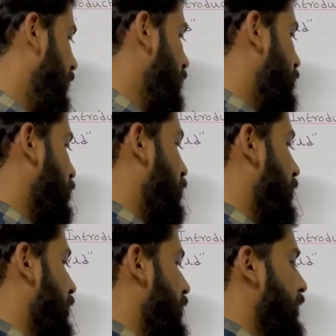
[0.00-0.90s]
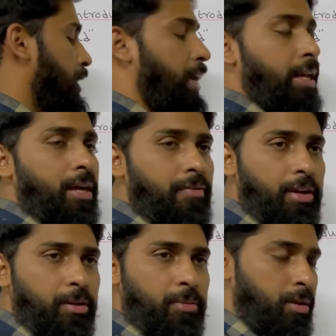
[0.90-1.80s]
that is stored in this area
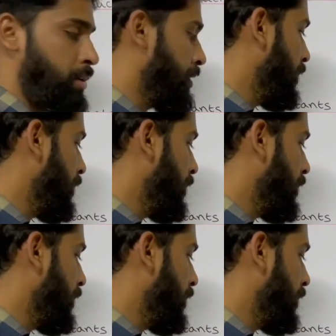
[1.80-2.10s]
variable.